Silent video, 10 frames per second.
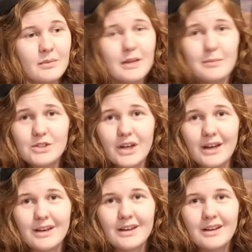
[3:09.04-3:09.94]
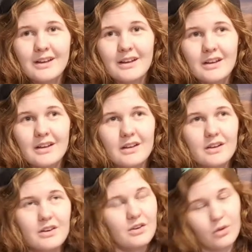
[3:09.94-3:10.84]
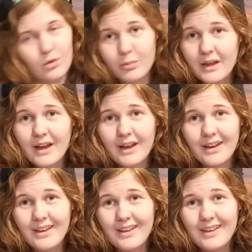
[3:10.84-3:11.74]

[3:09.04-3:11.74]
Let me check. No reply.